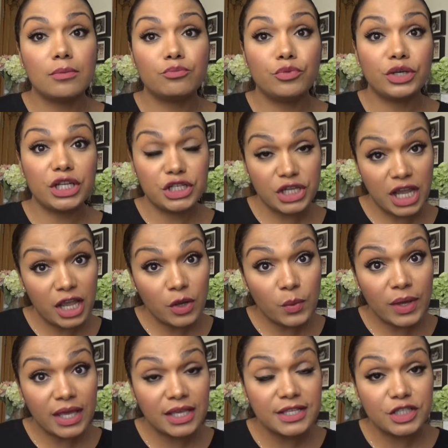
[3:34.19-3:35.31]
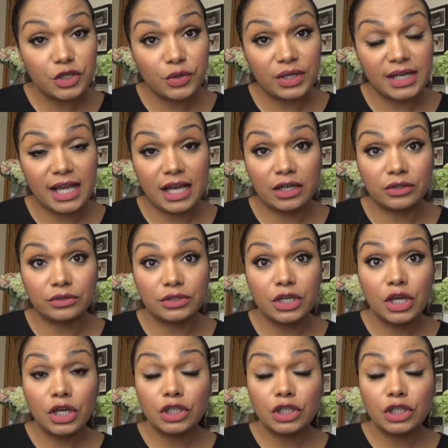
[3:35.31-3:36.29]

British Airways, you're allowed